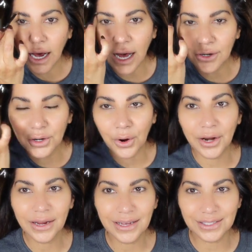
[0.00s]
I don't know, are
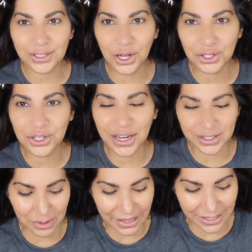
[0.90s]
you guys, do you
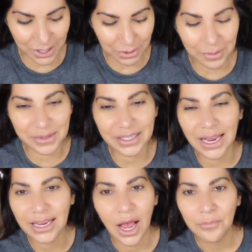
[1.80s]
guys relate to what I'm
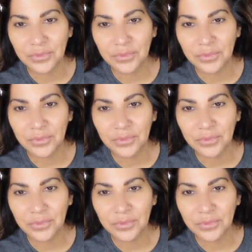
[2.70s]
saying?